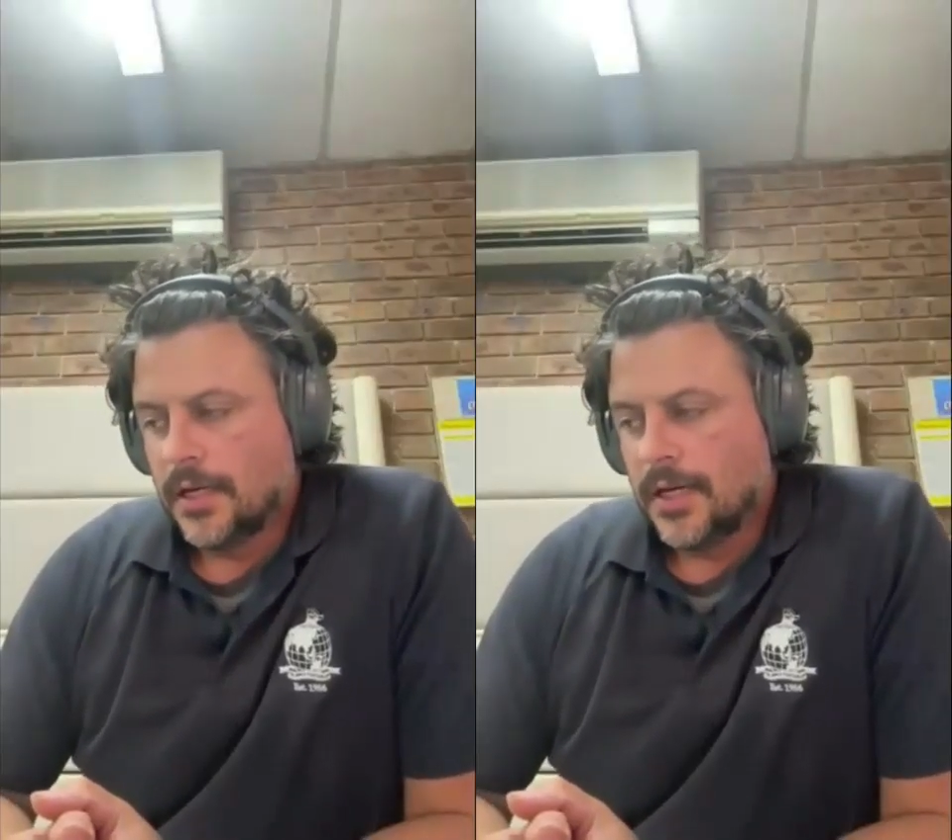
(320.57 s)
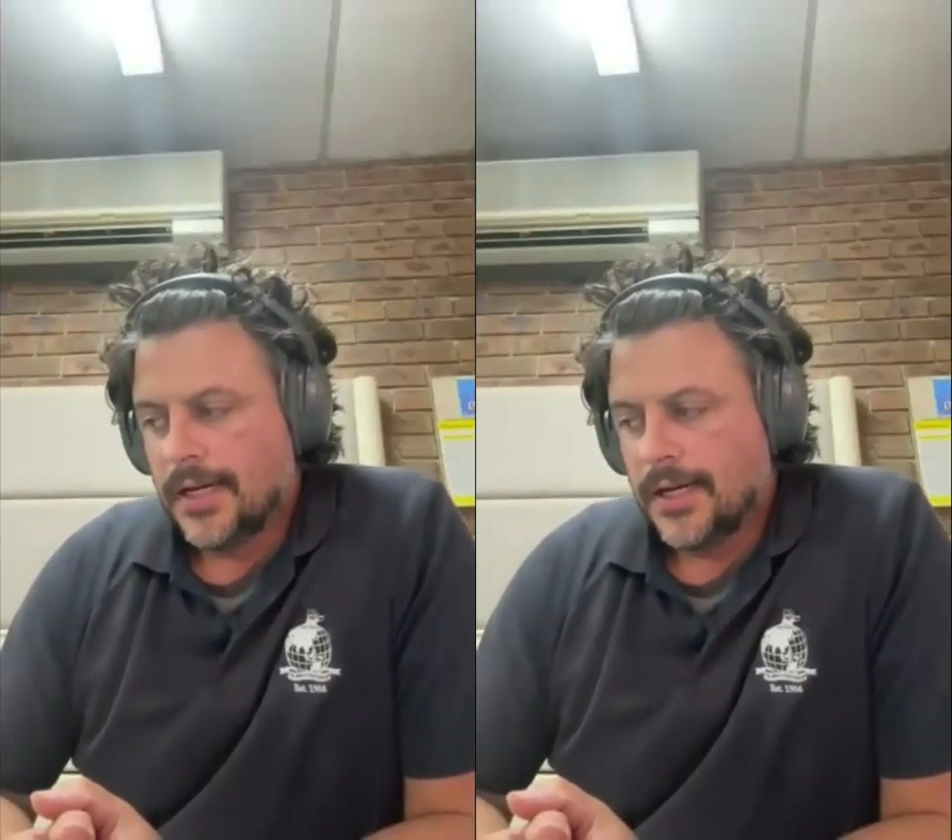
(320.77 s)

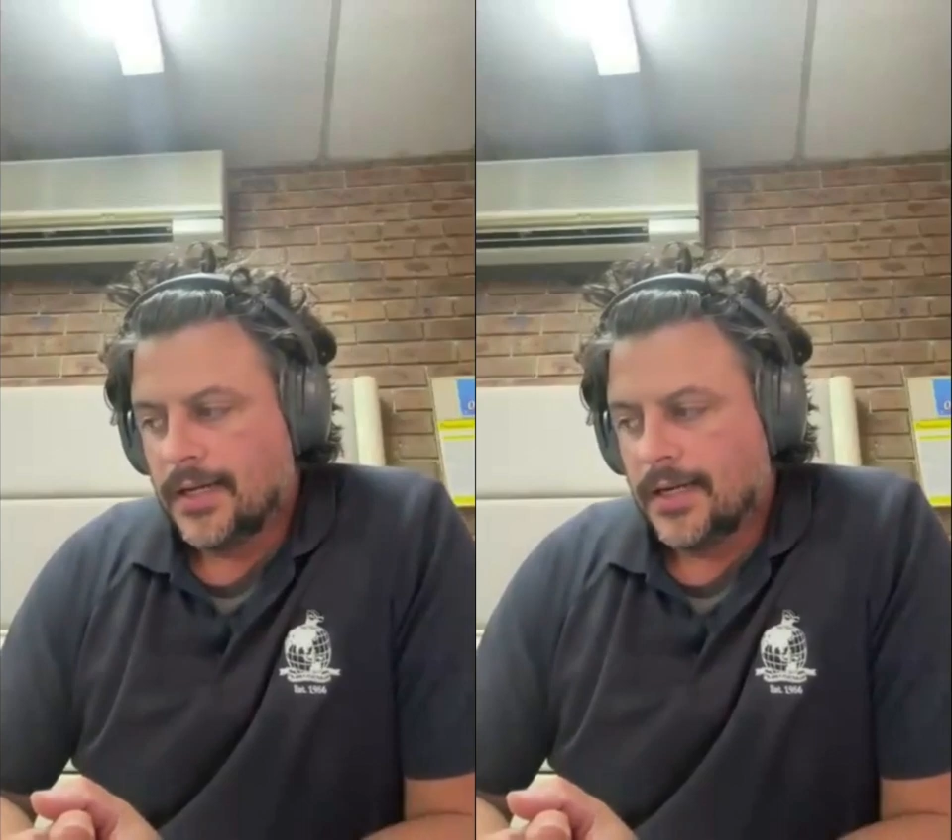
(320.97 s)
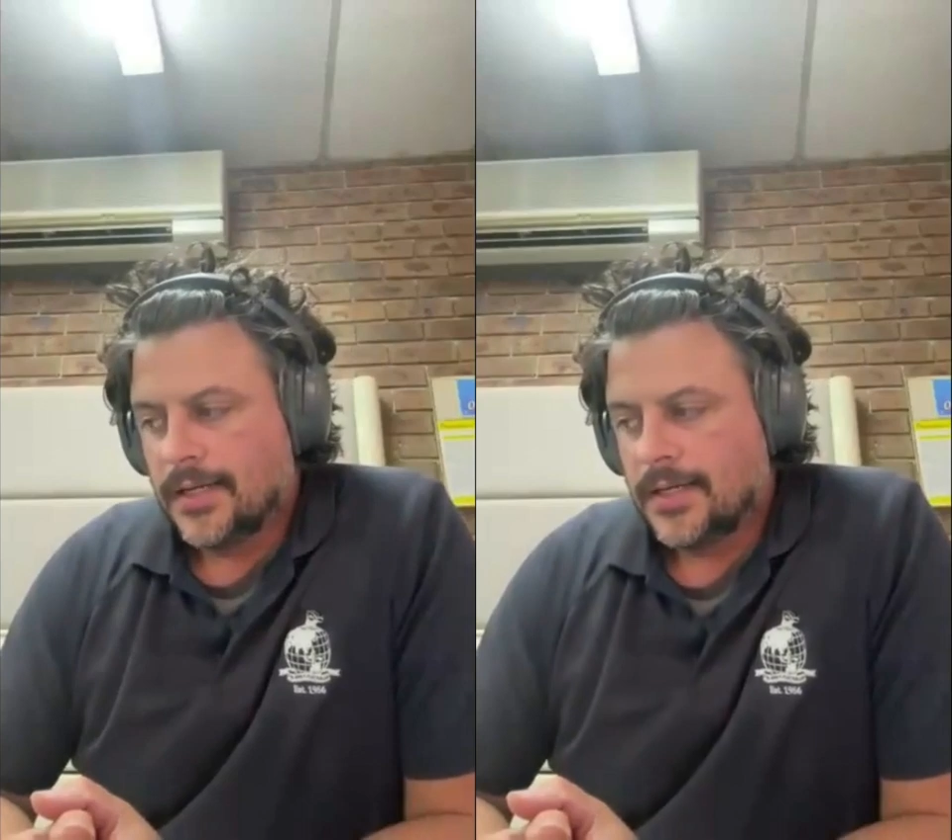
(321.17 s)

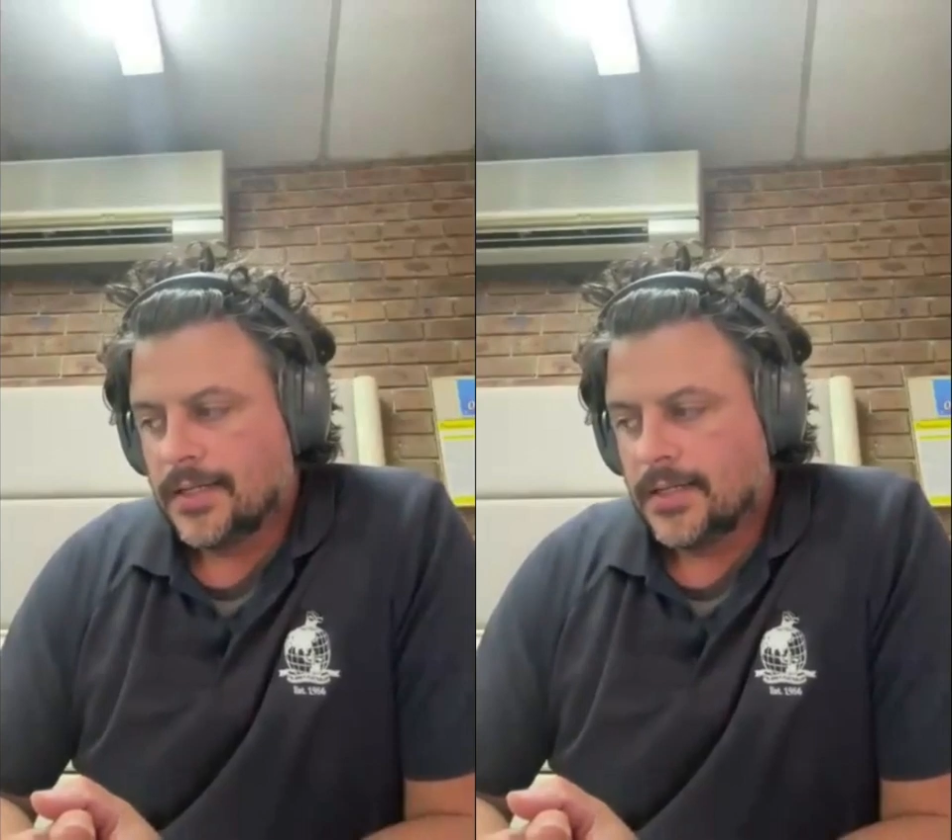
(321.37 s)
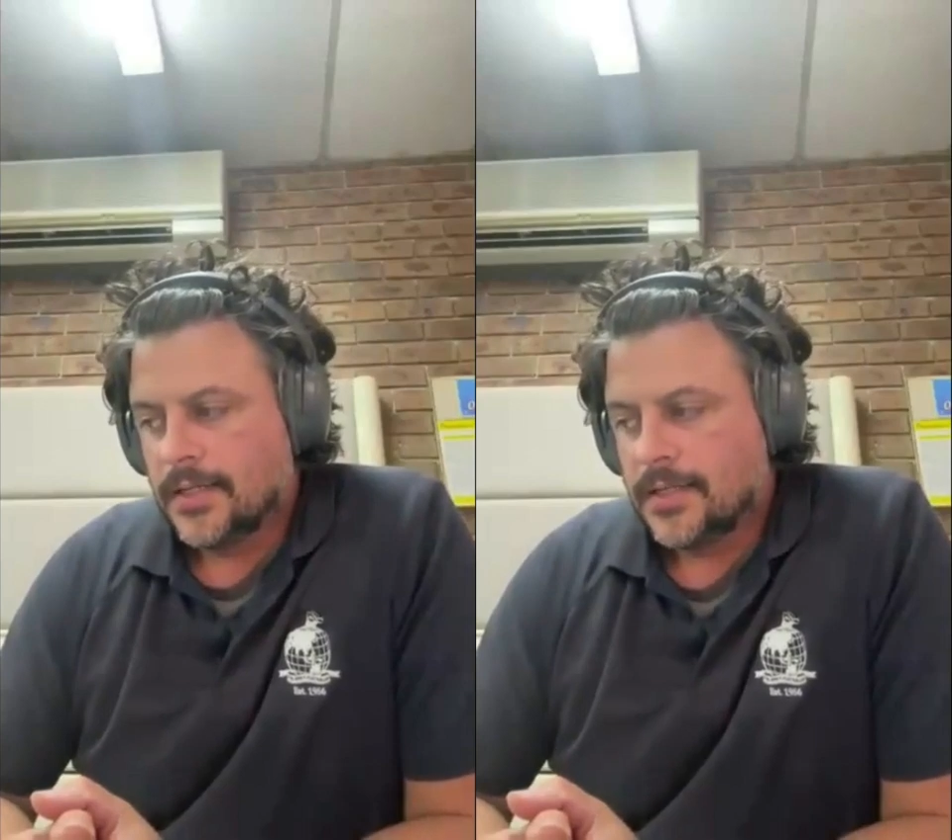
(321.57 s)

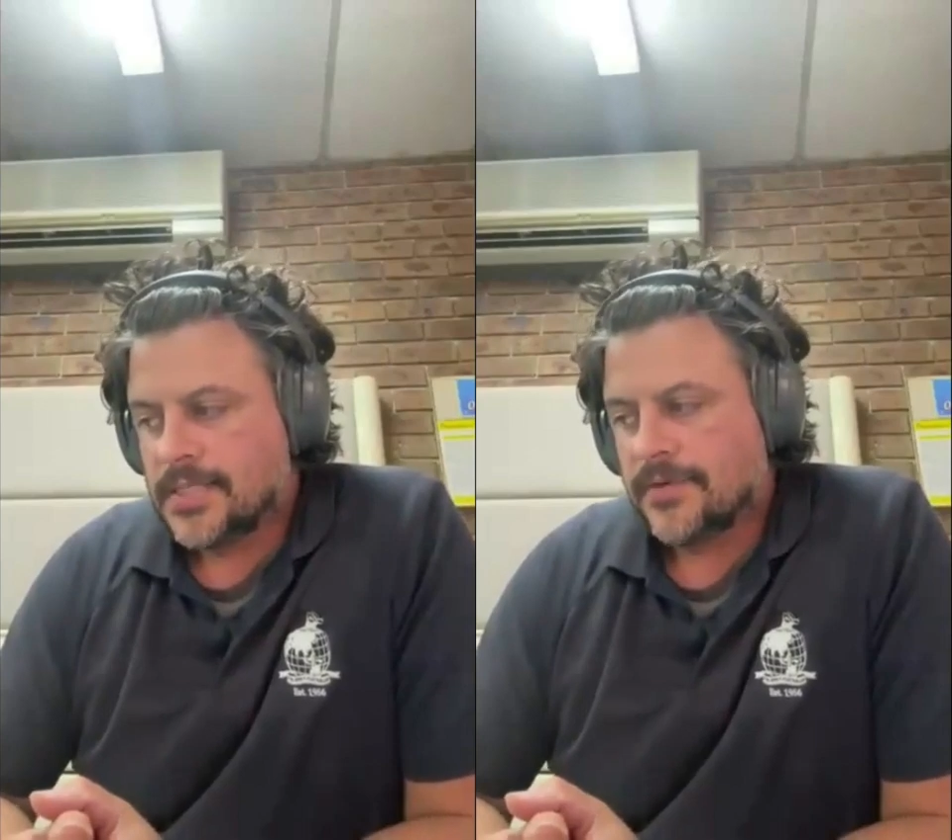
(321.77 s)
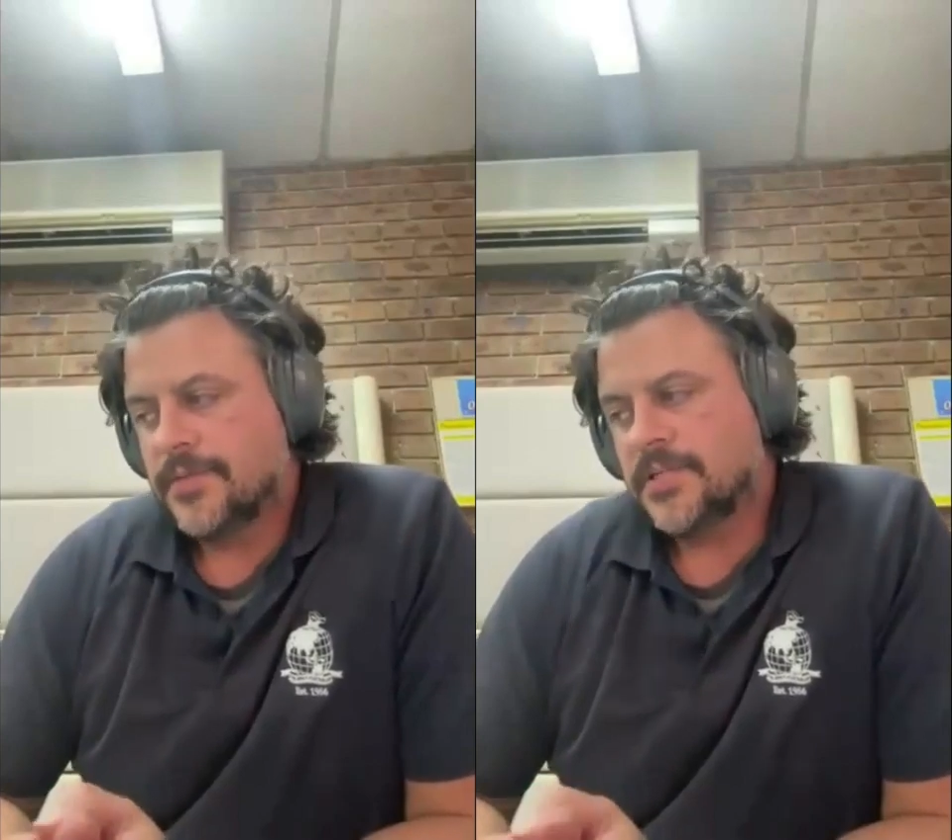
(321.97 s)

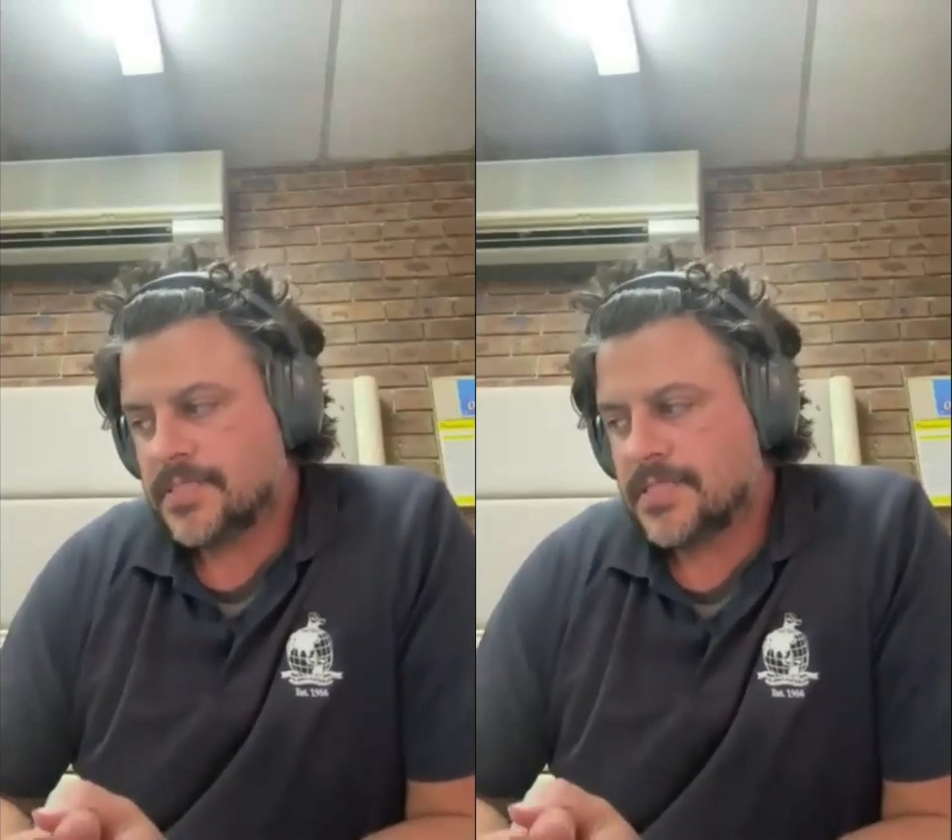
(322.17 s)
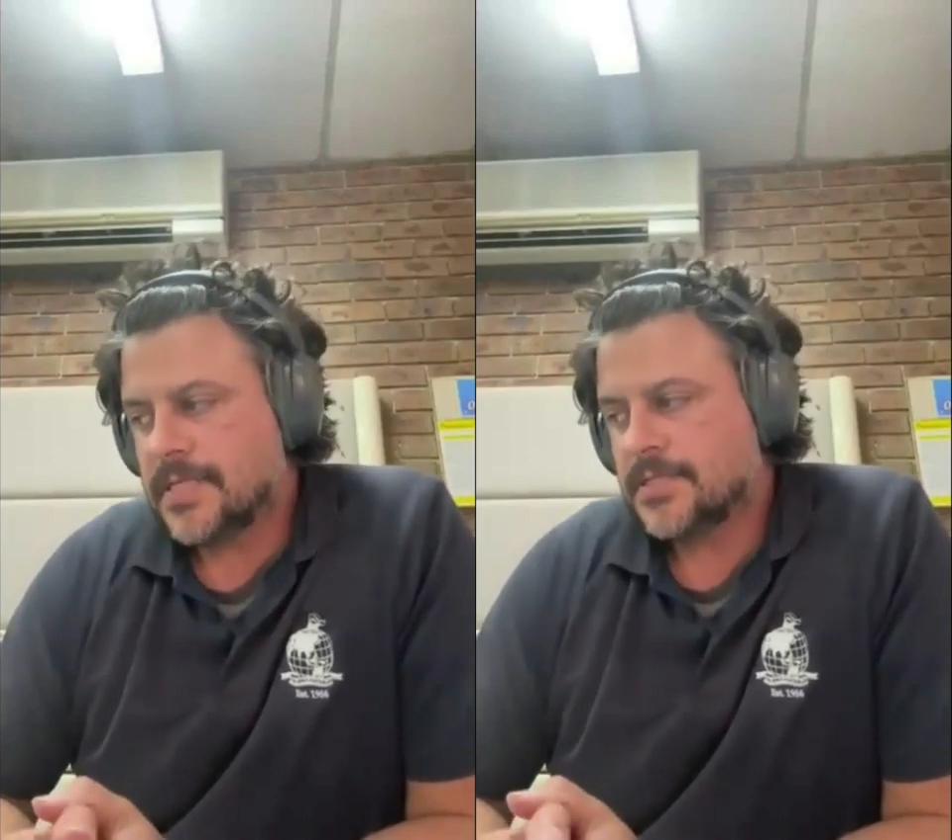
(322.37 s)

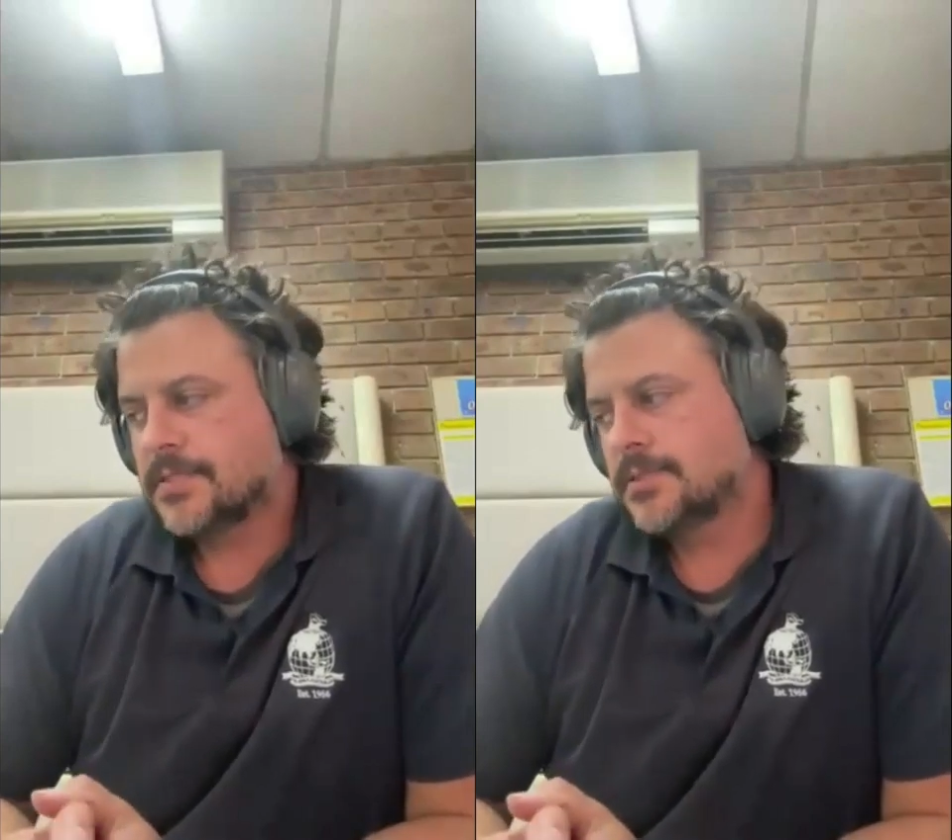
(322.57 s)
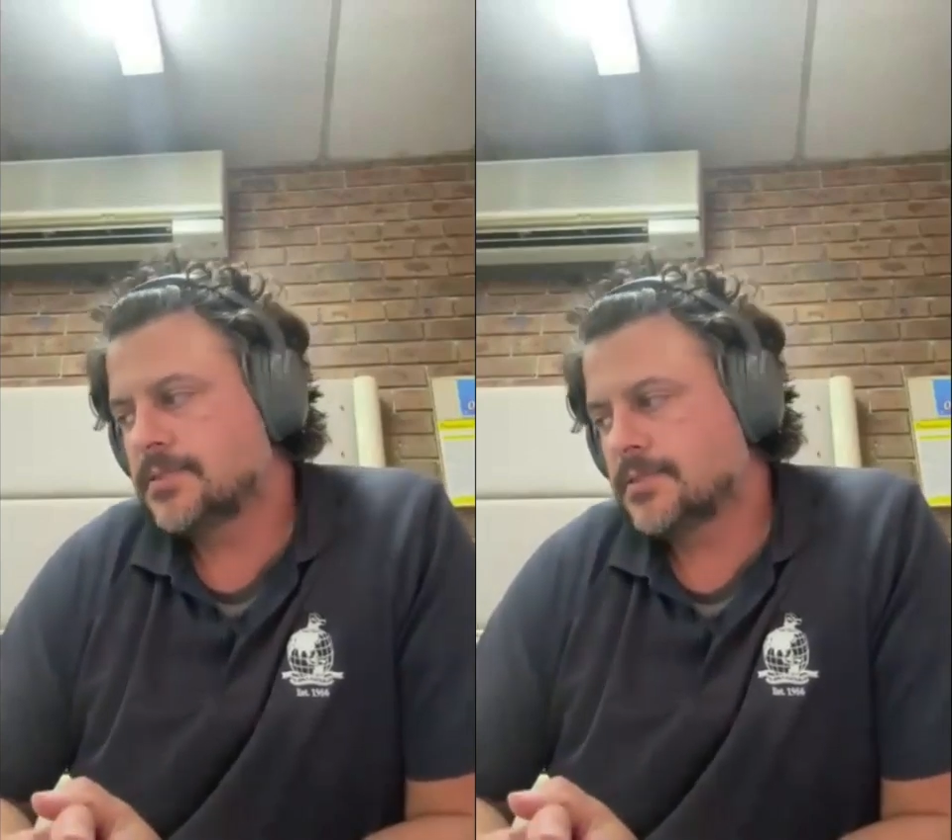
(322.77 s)

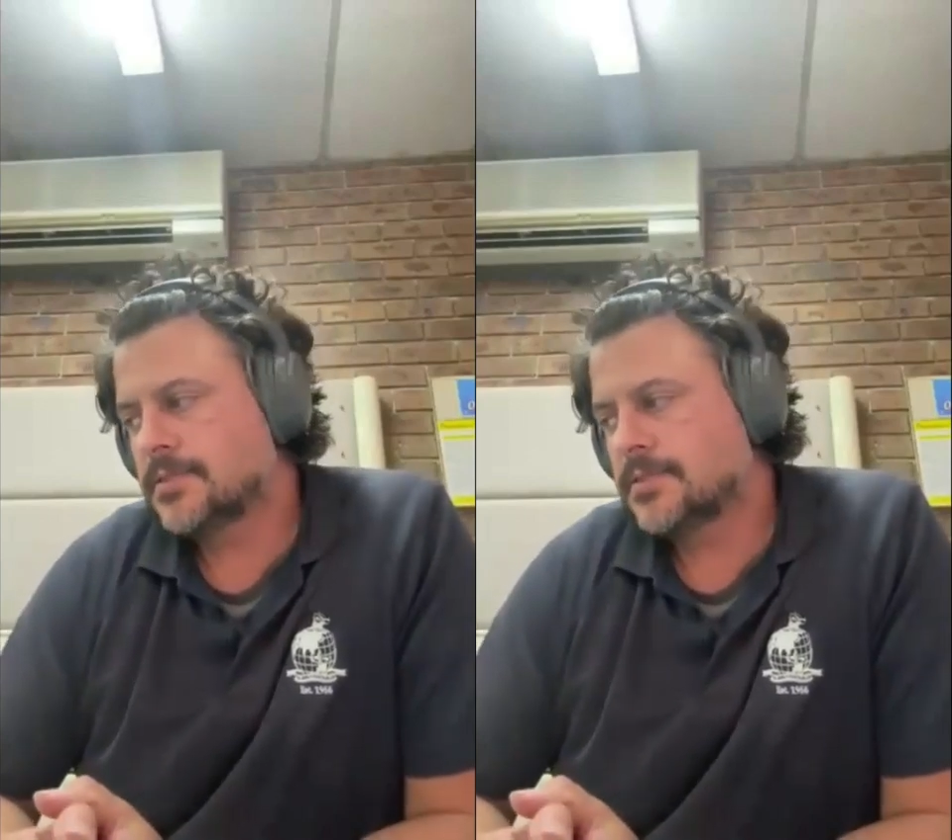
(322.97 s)
70%,